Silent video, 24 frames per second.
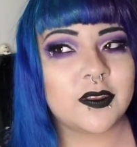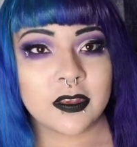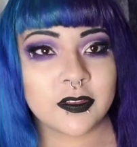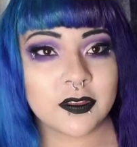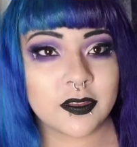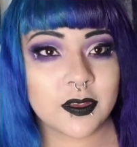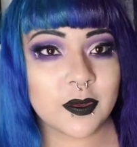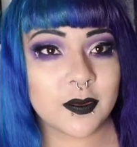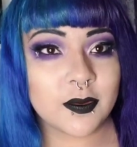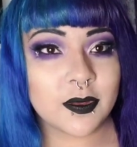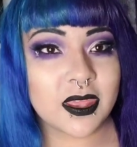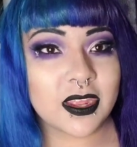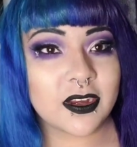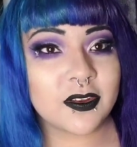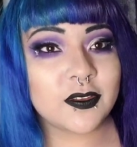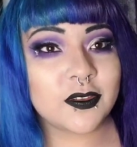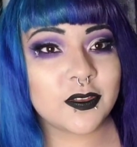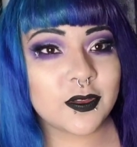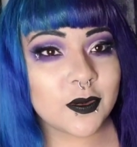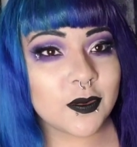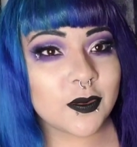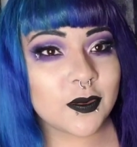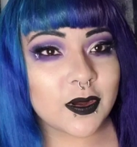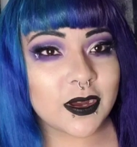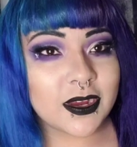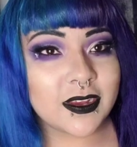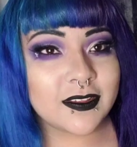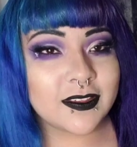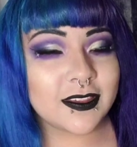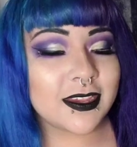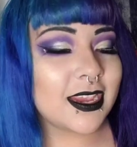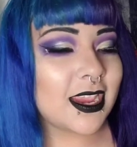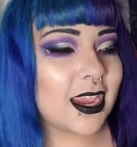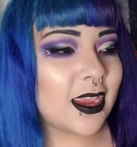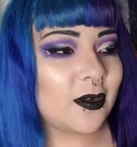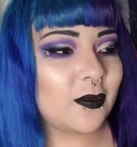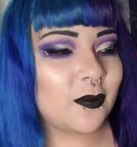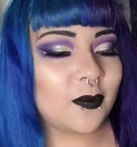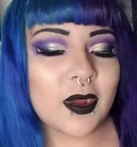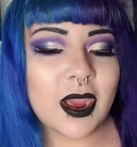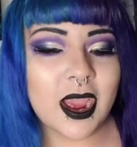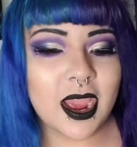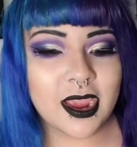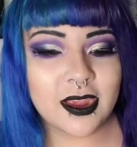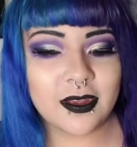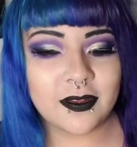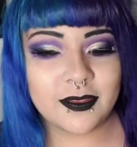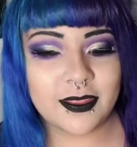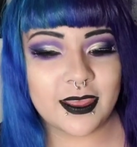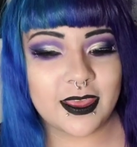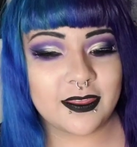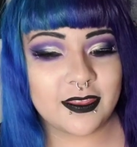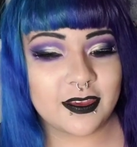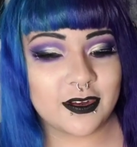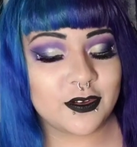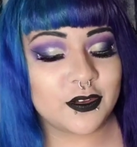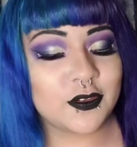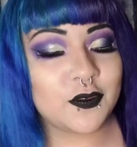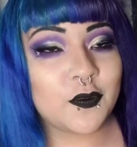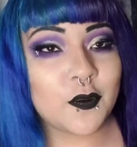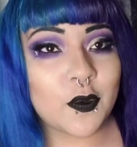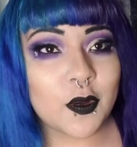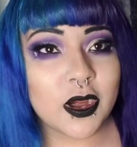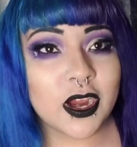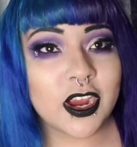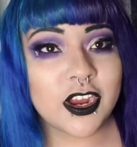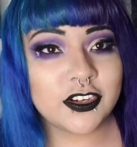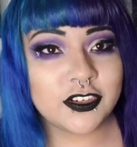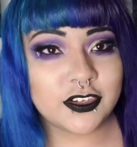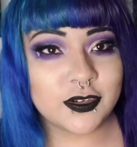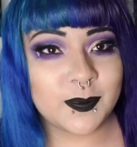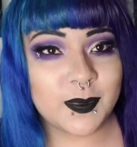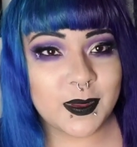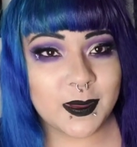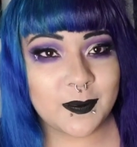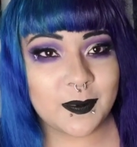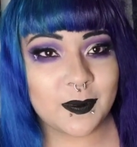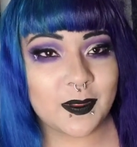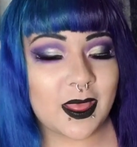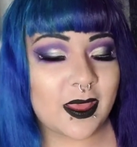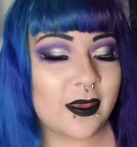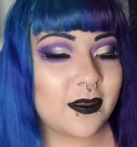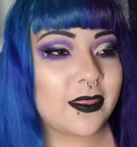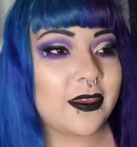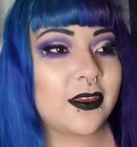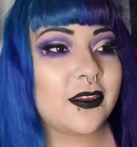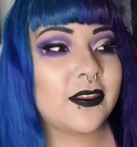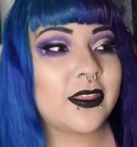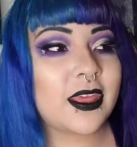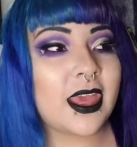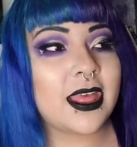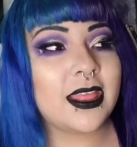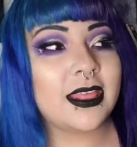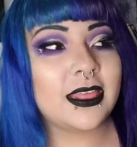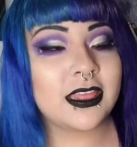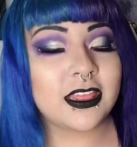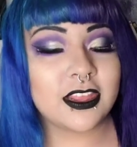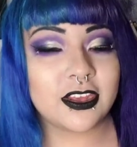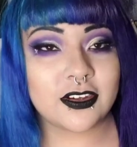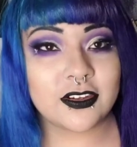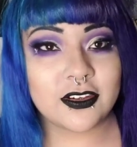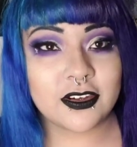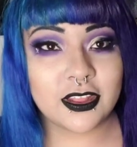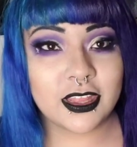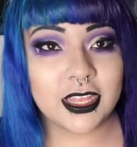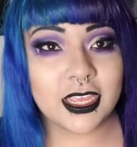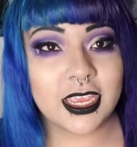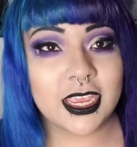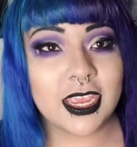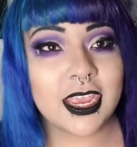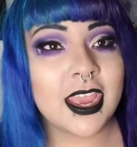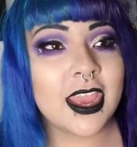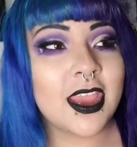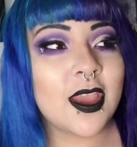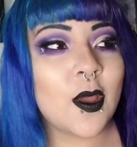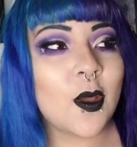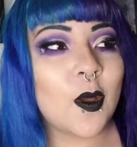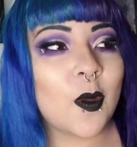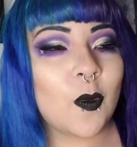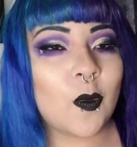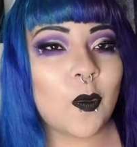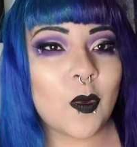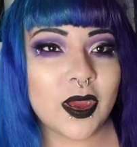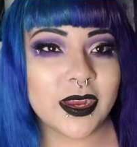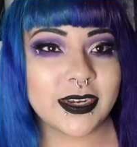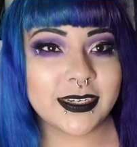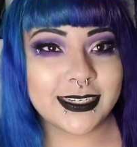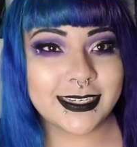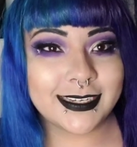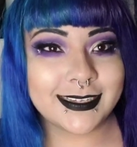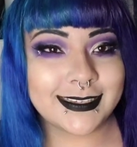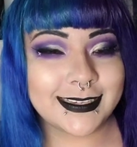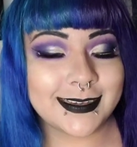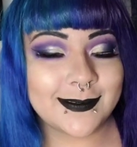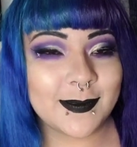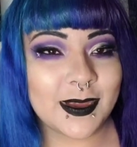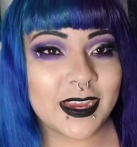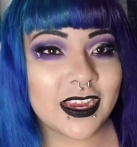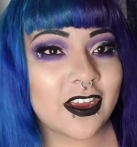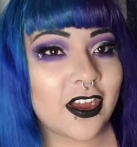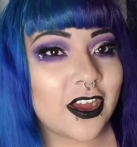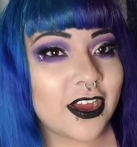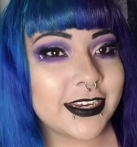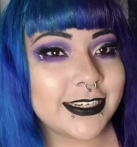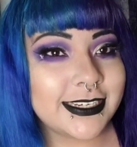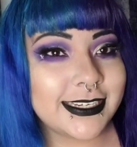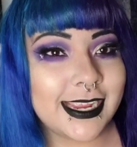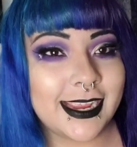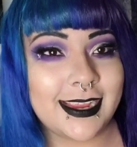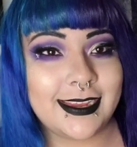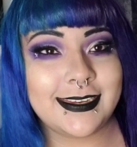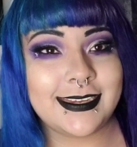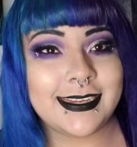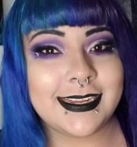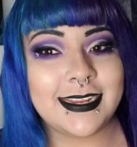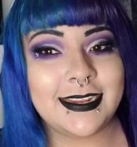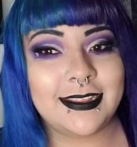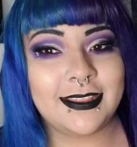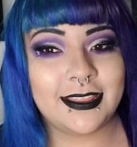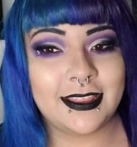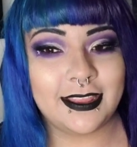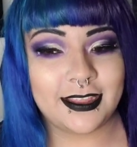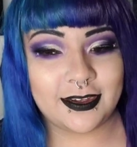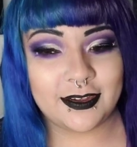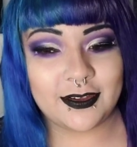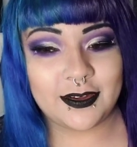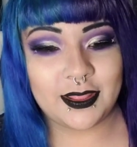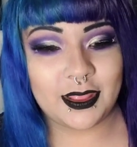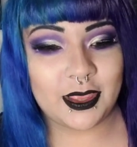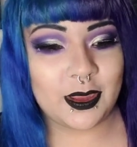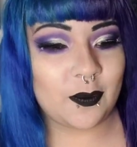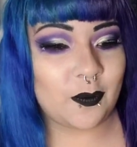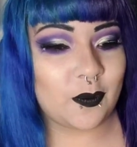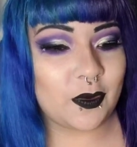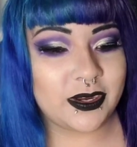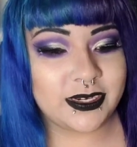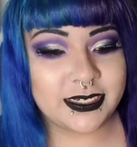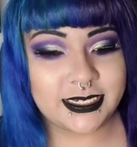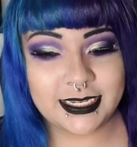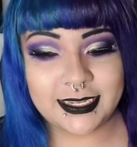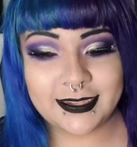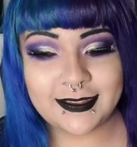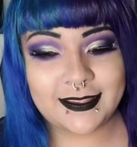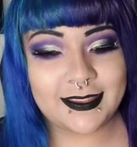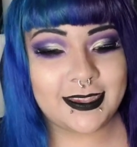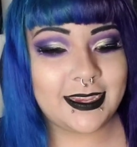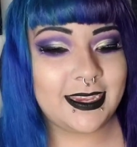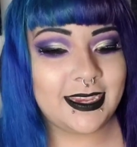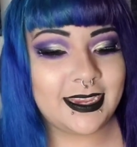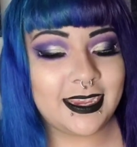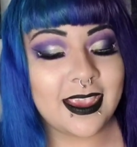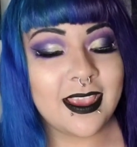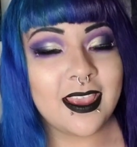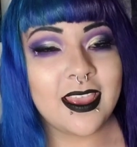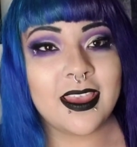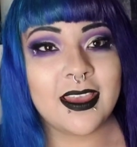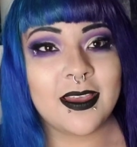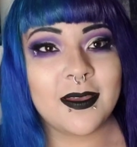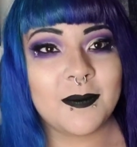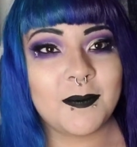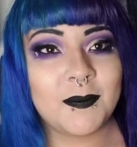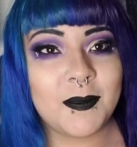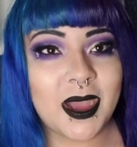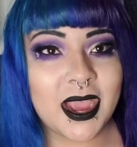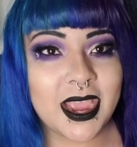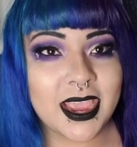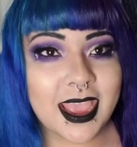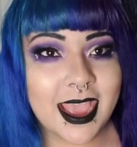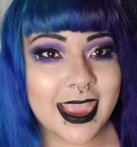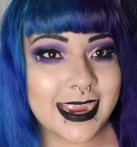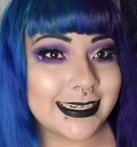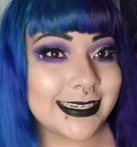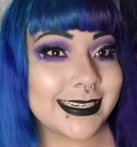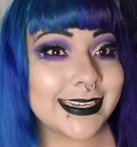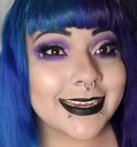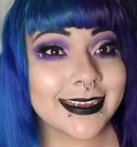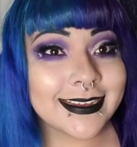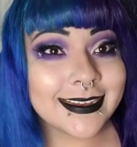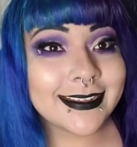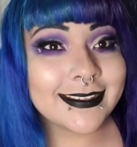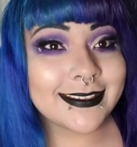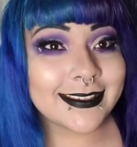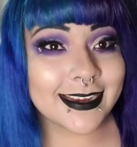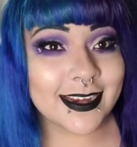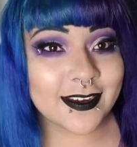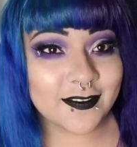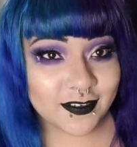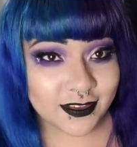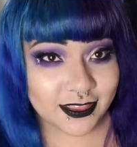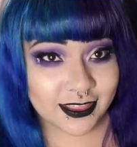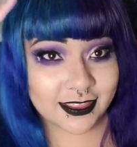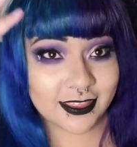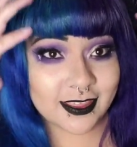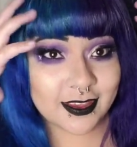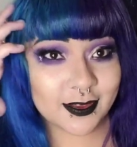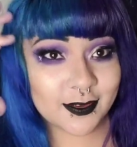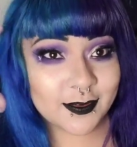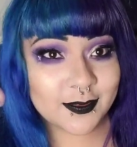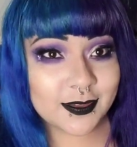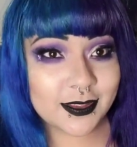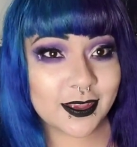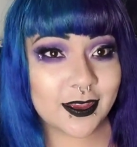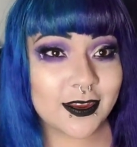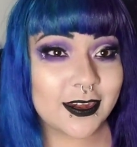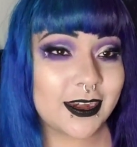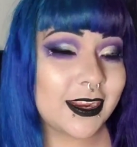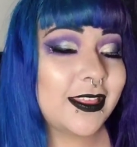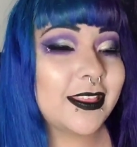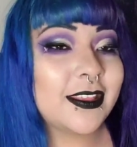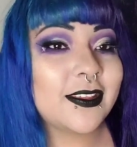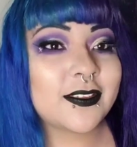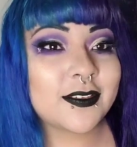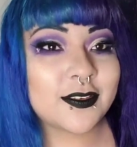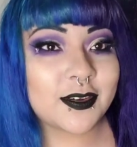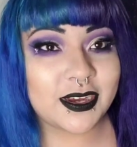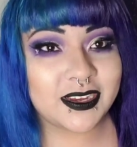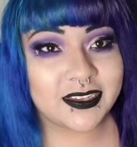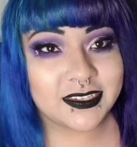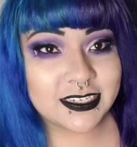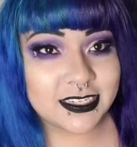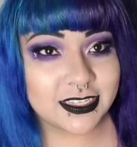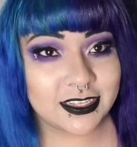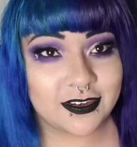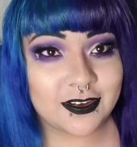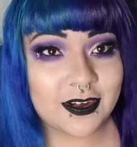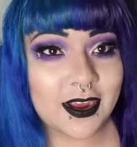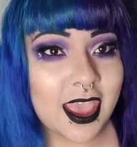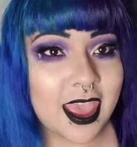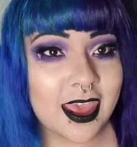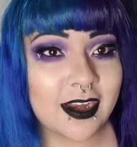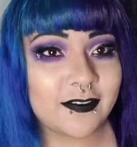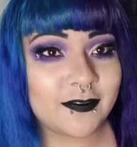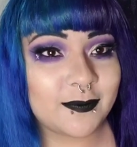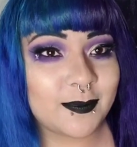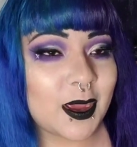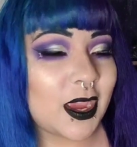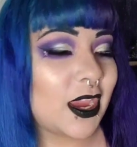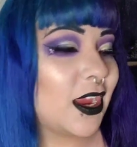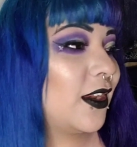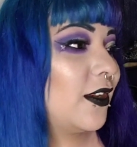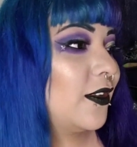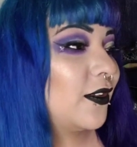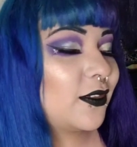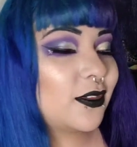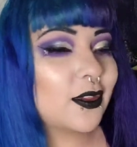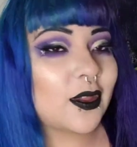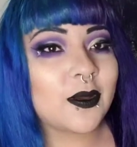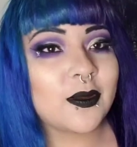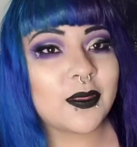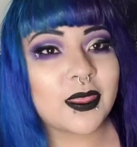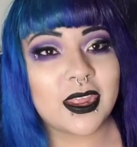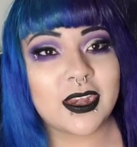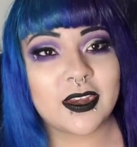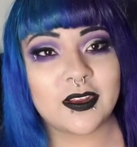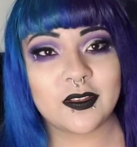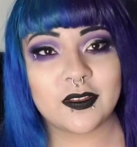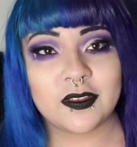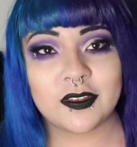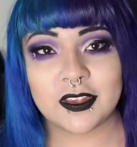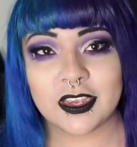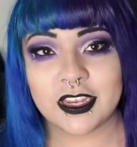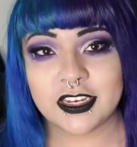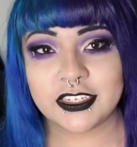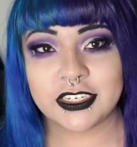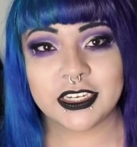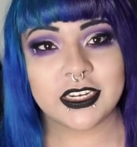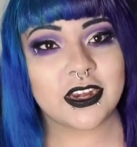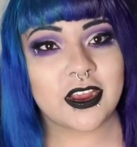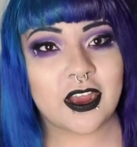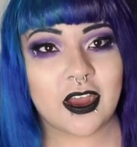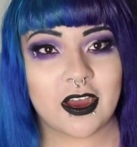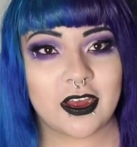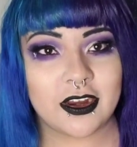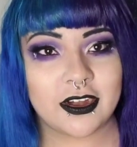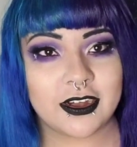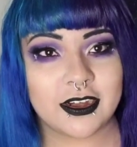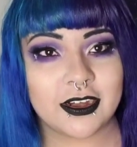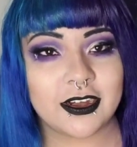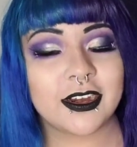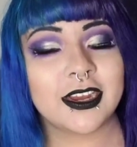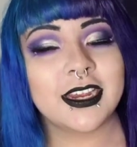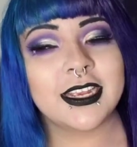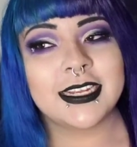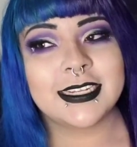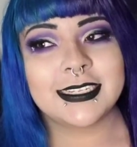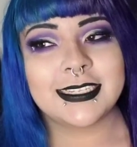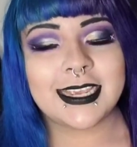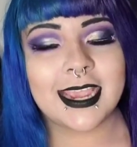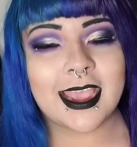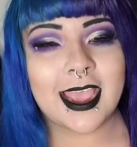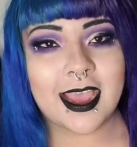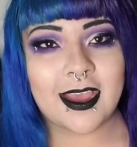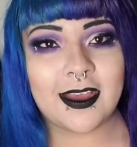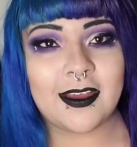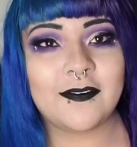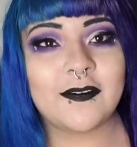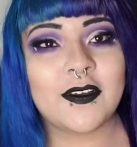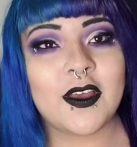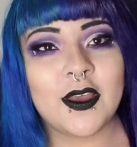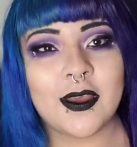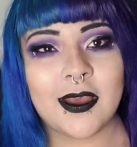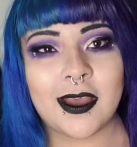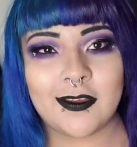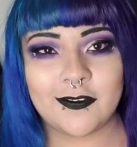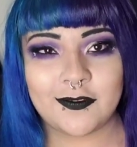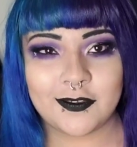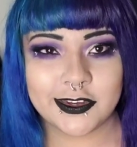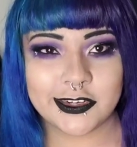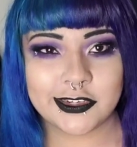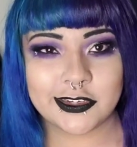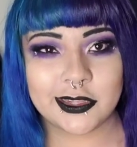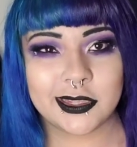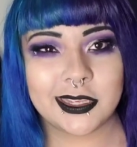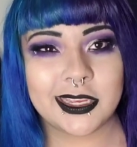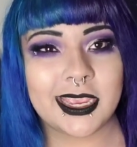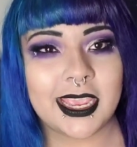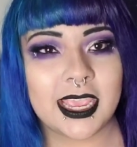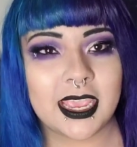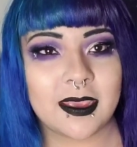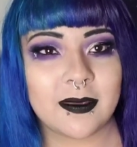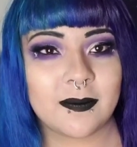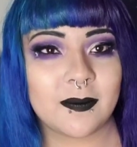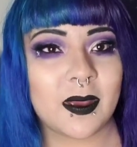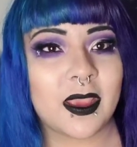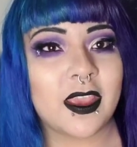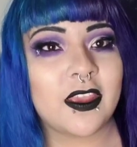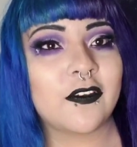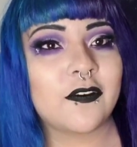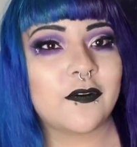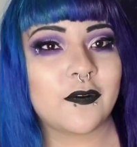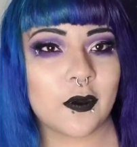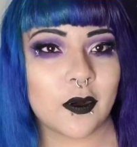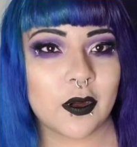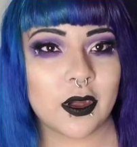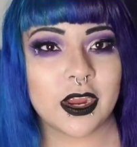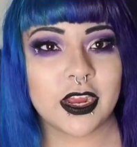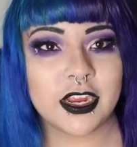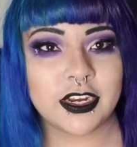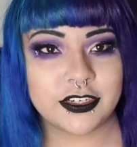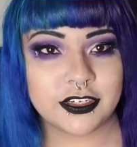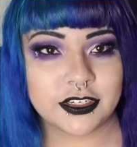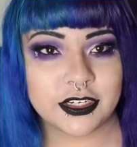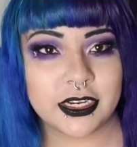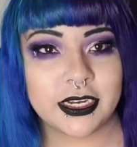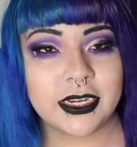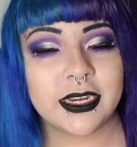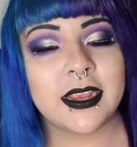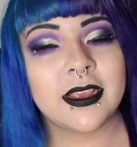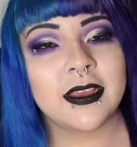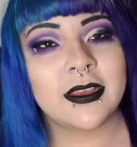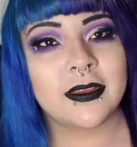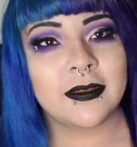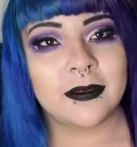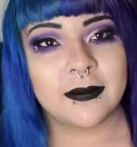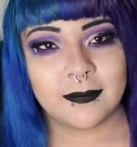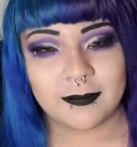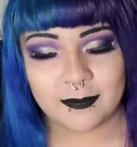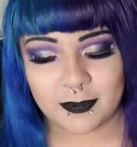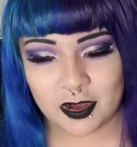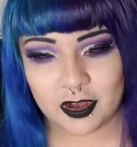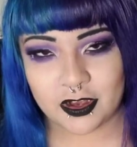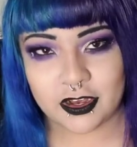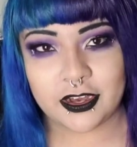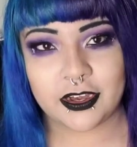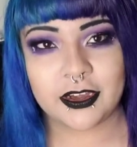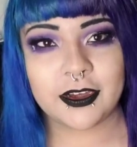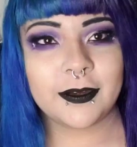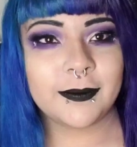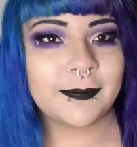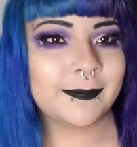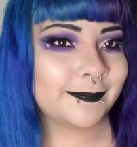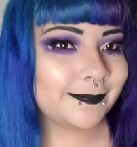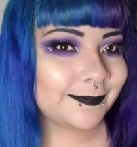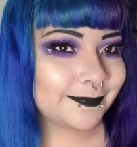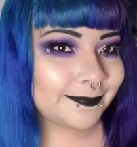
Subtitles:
So that is so crazy and wild that there's 400 people out there that literally want to see my content and literally want to see my ideas and everything that goes on in this crazy little head of mine. So that is such an honor to have officially hit my 400 marker.